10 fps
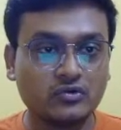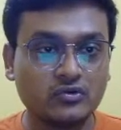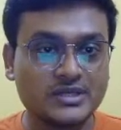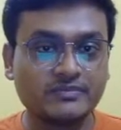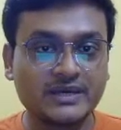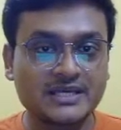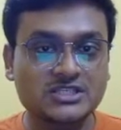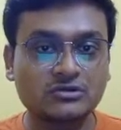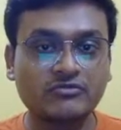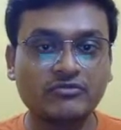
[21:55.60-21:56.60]
Who is
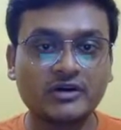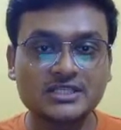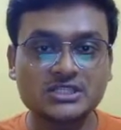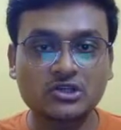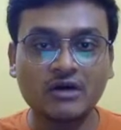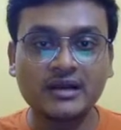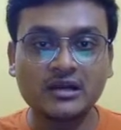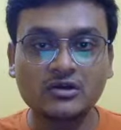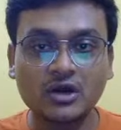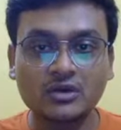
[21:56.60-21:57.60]
best known for his
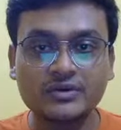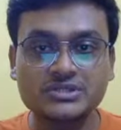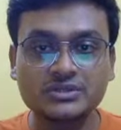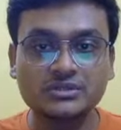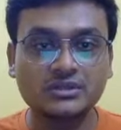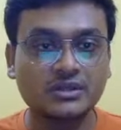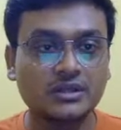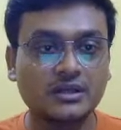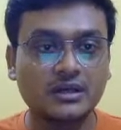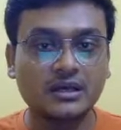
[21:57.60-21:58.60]
novel Don Quixote
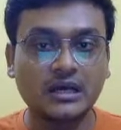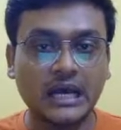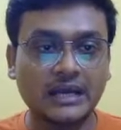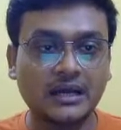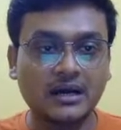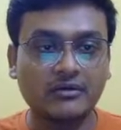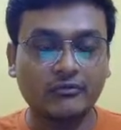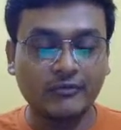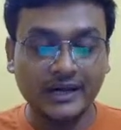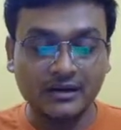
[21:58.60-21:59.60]
and a
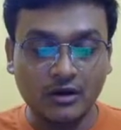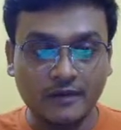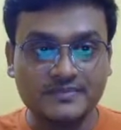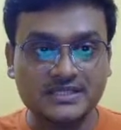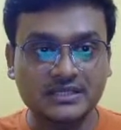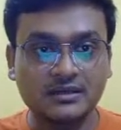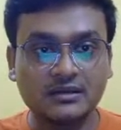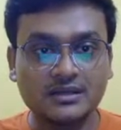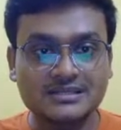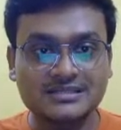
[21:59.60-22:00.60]
work
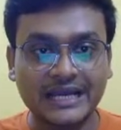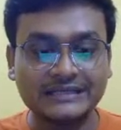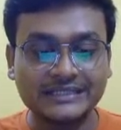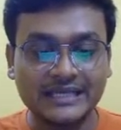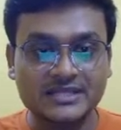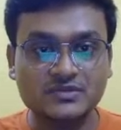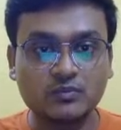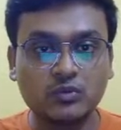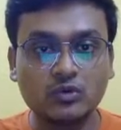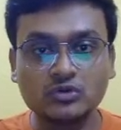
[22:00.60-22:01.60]
often cited as
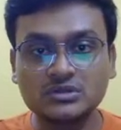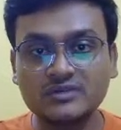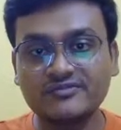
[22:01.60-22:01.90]
both the